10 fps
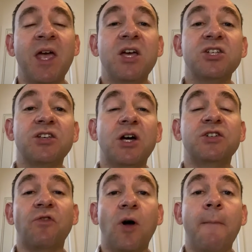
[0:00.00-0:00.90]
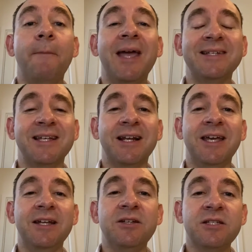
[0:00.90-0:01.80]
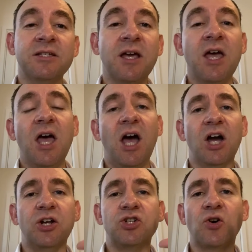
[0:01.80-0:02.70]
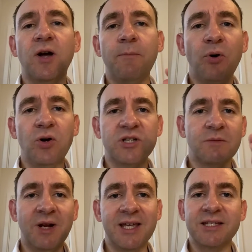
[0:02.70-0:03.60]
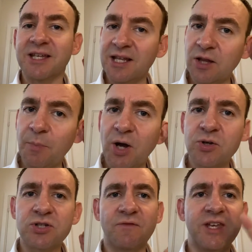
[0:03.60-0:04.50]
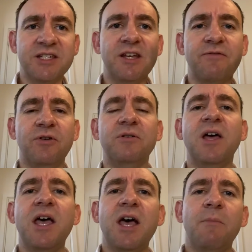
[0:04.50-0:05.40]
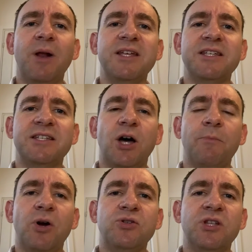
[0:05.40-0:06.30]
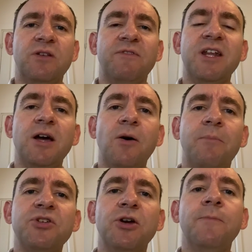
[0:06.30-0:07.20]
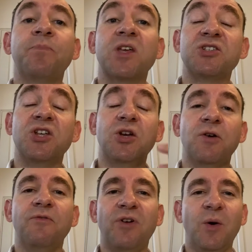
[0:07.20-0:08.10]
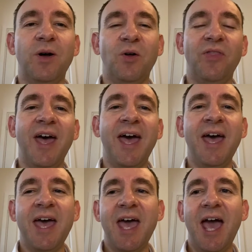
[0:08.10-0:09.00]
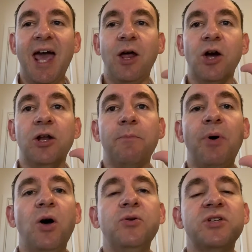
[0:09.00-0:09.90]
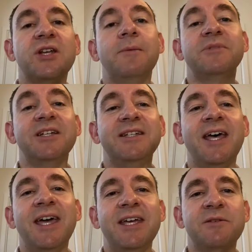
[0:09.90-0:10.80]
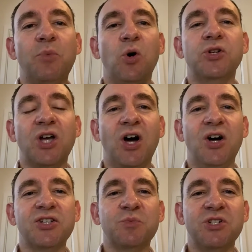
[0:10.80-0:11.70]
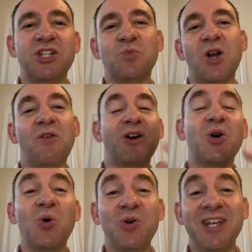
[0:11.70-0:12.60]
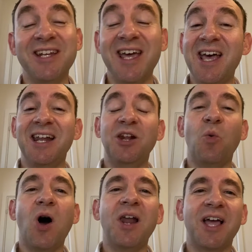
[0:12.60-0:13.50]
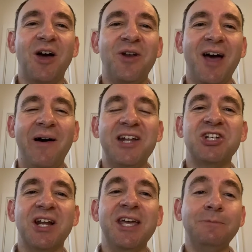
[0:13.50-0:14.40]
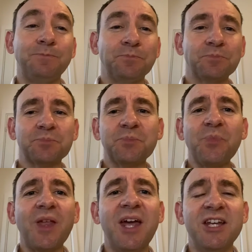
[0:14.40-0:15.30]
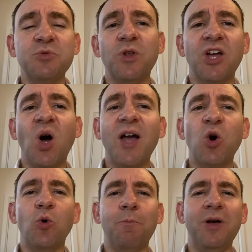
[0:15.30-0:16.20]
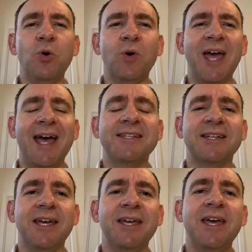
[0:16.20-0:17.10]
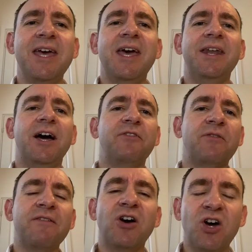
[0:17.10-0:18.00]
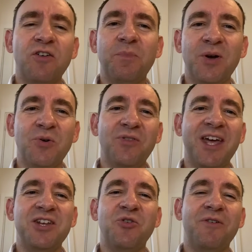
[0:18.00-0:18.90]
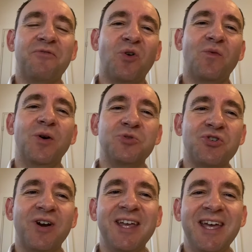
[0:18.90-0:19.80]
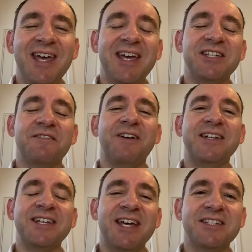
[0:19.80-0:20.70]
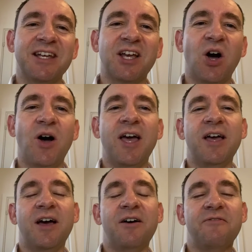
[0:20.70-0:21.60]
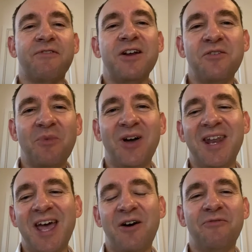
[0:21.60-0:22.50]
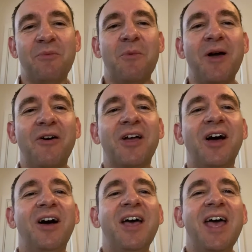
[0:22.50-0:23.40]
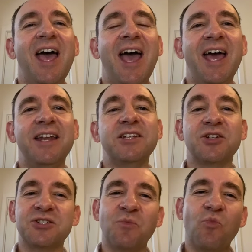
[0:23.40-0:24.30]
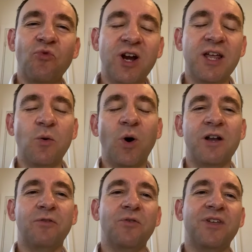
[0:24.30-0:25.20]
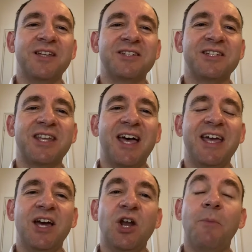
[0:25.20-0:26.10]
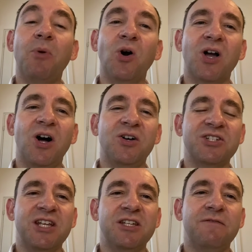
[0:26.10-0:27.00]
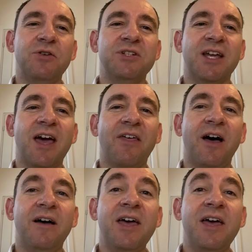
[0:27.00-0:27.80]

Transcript: Search for Amazing Leaders. I'm going to try and put some links in the post of these different places that I'm posting the video up to so that you can follow it on there. And I'm going to post up today's podcast, which is one I recorded a little while ago now actually. And it's with a guy called Bill Caskey. Now, if you've never heard of Bill, then you're in for a real treat. He's a fantastic guy, a friend of mine now from America, and he's got some really wonderful things to say in our podcast interview together.